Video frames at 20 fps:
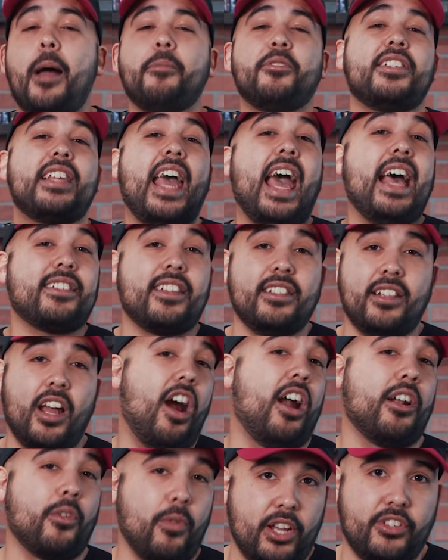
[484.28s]
I'm just asking the
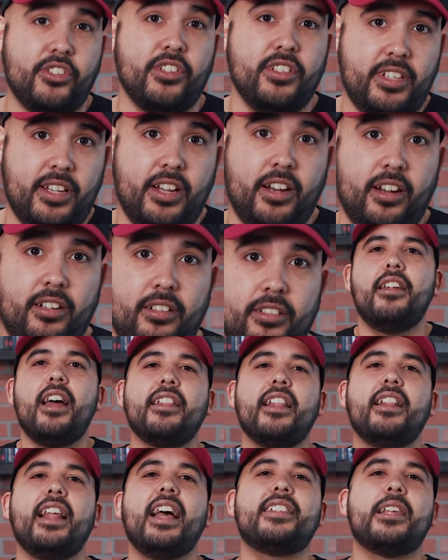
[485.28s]
hard questions. Here.
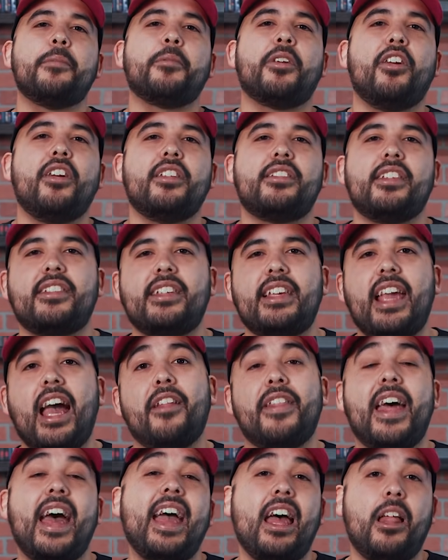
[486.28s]
Nonetheless, I'm curious to see
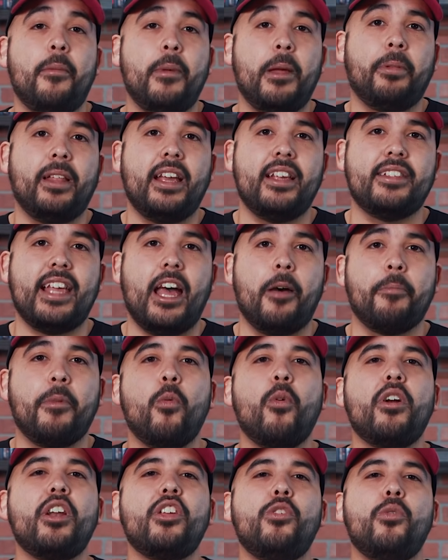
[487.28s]
how that element plays out,
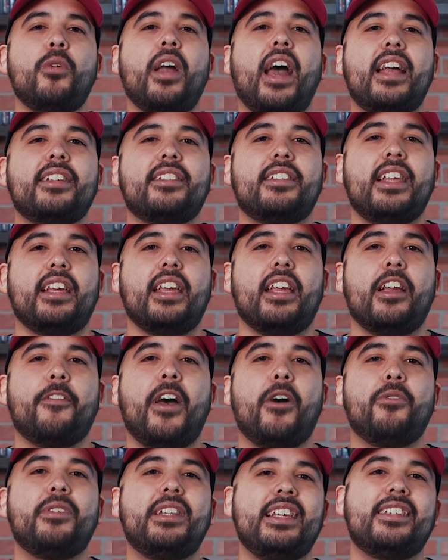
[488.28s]
but what are you guys thinking
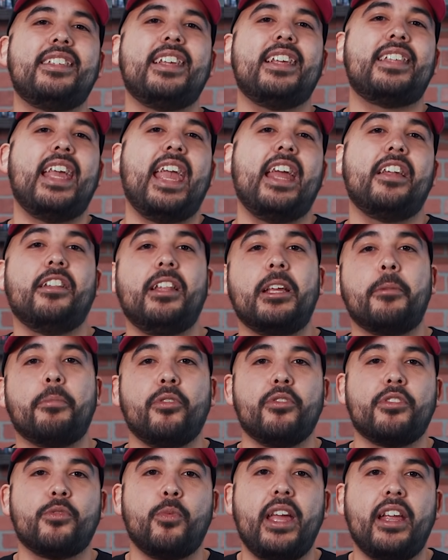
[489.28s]
of how D C is handling
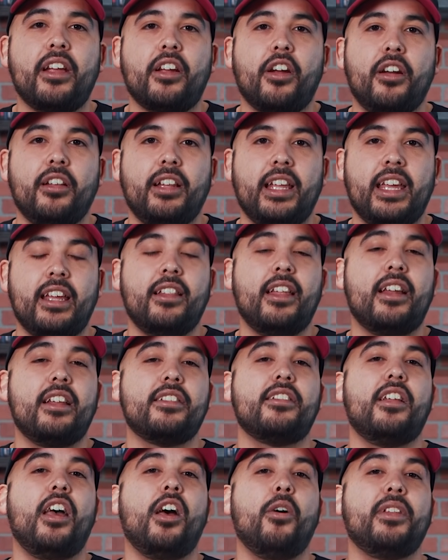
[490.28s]
Bruce Wayne currently? Let
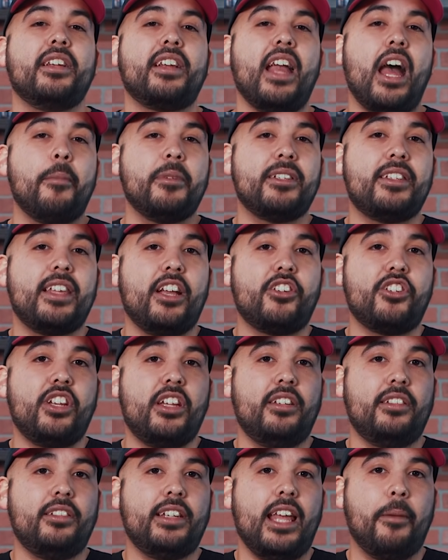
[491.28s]
us know in the comment
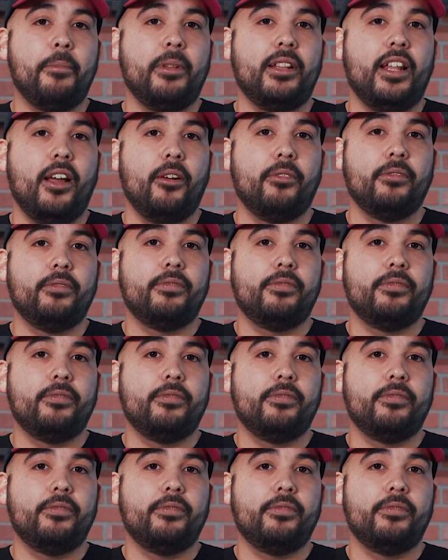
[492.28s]
section down below.